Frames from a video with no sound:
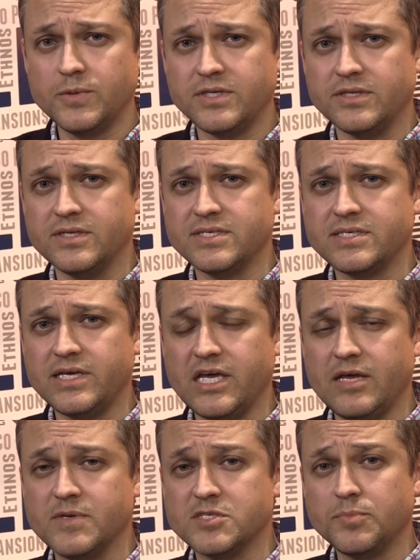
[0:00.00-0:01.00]
within this
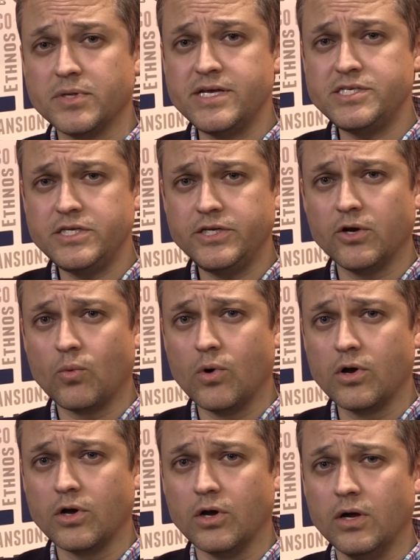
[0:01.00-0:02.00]
game is placing your
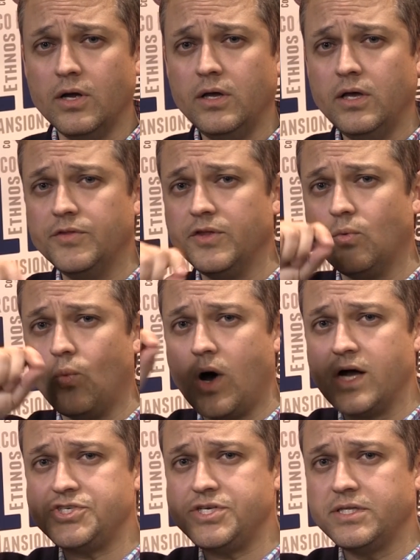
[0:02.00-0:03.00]
worker and then
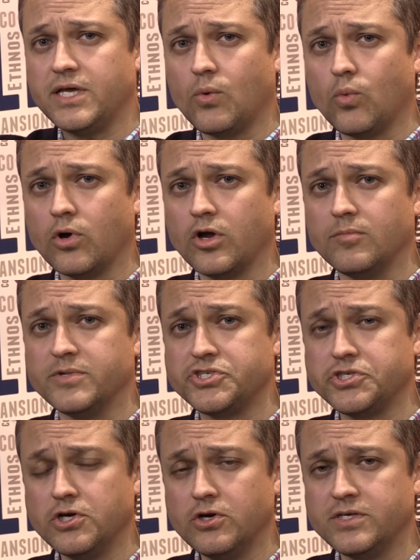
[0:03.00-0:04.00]
watching that worker
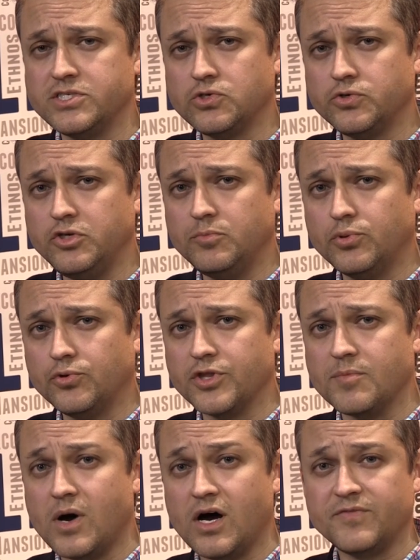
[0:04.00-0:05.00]
mature until you pull
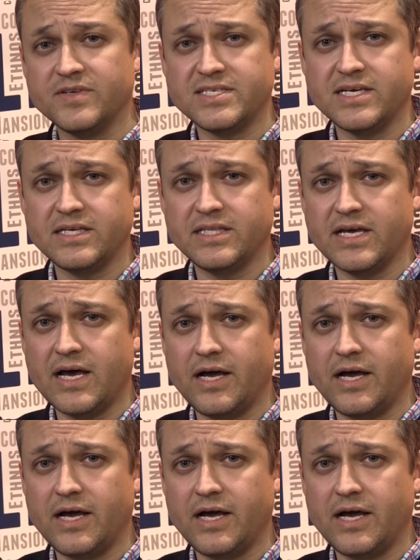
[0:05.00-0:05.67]
them off and take the